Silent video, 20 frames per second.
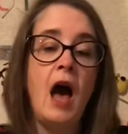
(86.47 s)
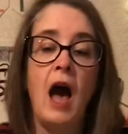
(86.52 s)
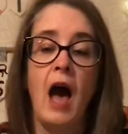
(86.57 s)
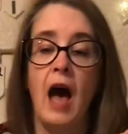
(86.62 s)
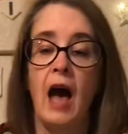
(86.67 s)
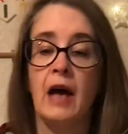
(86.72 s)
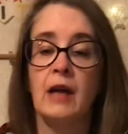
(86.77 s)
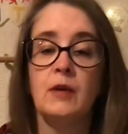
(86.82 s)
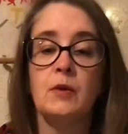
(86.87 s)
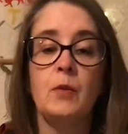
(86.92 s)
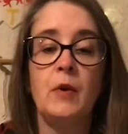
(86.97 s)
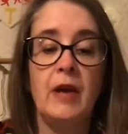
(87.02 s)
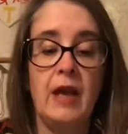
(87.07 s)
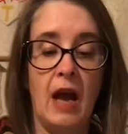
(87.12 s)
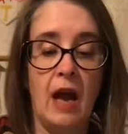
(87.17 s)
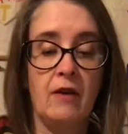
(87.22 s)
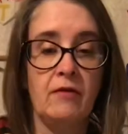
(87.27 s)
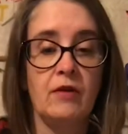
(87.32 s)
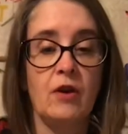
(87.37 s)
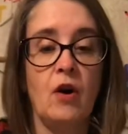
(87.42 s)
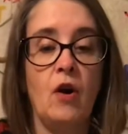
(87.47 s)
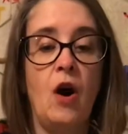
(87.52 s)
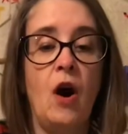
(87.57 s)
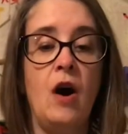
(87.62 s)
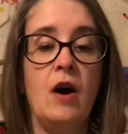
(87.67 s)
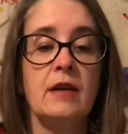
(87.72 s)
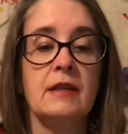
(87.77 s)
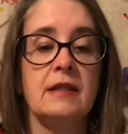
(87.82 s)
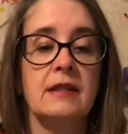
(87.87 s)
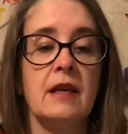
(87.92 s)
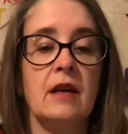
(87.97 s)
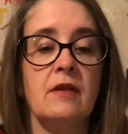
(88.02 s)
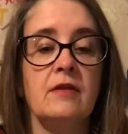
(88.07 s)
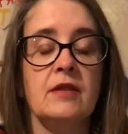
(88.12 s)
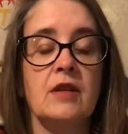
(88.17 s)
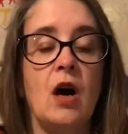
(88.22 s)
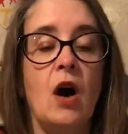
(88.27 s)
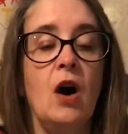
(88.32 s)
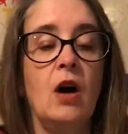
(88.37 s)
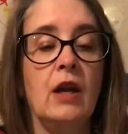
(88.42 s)
and we have got
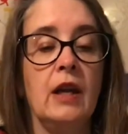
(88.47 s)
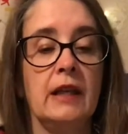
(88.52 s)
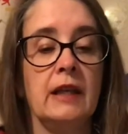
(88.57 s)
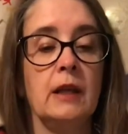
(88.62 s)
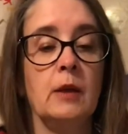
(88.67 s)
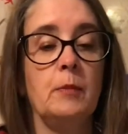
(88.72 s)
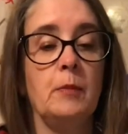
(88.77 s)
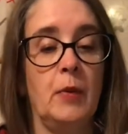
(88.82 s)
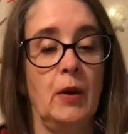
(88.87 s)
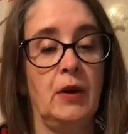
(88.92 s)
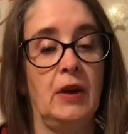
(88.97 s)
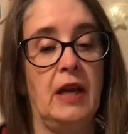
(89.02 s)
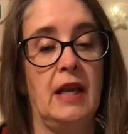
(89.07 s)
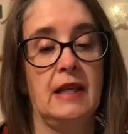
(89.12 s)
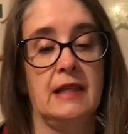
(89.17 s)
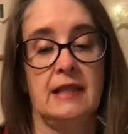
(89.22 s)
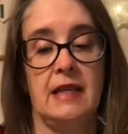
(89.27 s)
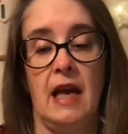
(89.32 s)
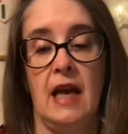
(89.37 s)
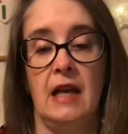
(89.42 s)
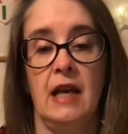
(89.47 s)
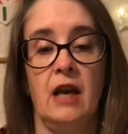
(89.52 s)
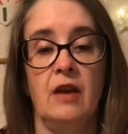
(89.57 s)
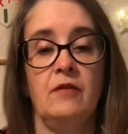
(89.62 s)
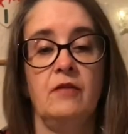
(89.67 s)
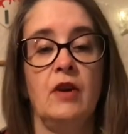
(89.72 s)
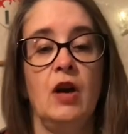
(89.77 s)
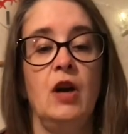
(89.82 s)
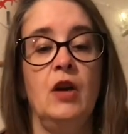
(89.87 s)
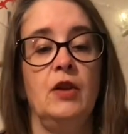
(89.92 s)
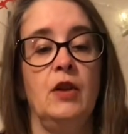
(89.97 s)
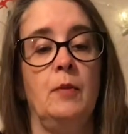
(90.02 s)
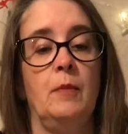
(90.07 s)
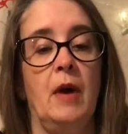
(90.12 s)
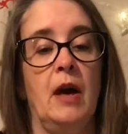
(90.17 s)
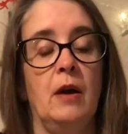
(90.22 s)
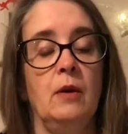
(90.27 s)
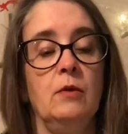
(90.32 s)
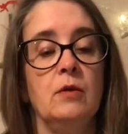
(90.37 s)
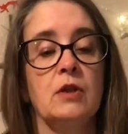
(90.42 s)
ourselves our little bunnies, and I've cut them
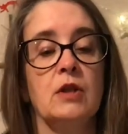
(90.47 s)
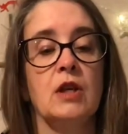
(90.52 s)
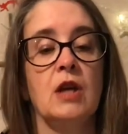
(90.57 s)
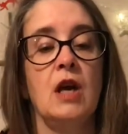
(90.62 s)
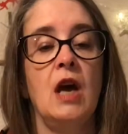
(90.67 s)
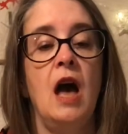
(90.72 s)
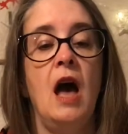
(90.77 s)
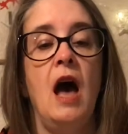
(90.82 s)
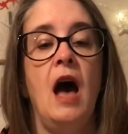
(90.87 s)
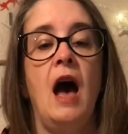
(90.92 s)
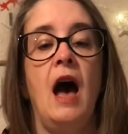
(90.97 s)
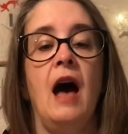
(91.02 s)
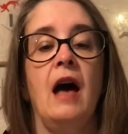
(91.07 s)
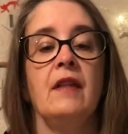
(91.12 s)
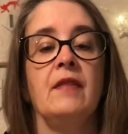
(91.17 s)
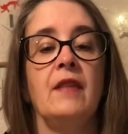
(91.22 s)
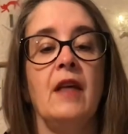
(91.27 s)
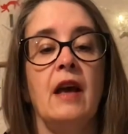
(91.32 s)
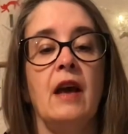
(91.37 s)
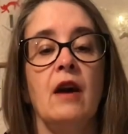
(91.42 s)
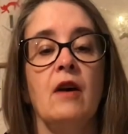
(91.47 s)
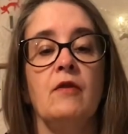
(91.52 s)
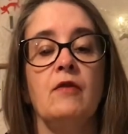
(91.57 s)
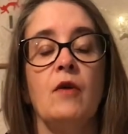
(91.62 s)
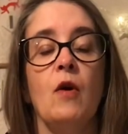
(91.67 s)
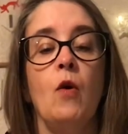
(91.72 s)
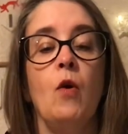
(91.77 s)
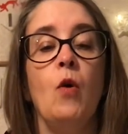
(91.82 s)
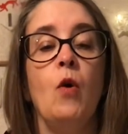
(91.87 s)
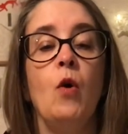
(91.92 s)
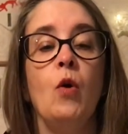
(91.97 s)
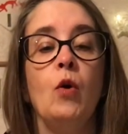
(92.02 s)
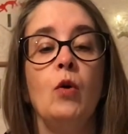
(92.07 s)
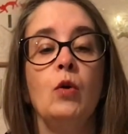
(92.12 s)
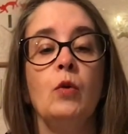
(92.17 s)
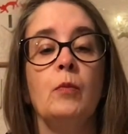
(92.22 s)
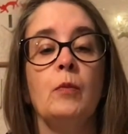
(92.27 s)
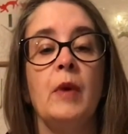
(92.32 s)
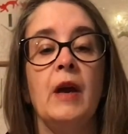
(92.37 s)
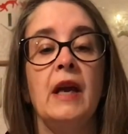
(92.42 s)
out and they have
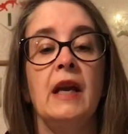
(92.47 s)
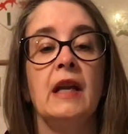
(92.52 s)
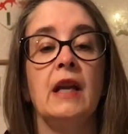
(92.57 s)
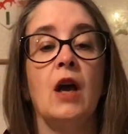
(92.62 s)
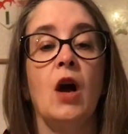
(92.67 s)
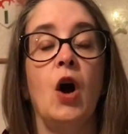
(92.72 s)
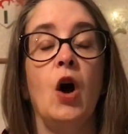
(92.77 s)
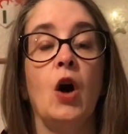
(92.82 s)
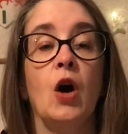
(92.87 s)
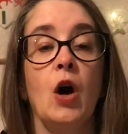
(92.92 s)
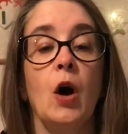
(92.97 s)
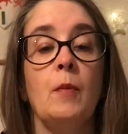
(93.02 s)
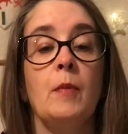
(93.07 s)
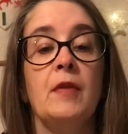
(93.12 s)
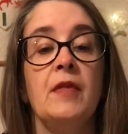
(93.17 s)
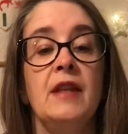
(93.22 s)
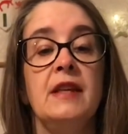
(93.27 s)
all been hung up.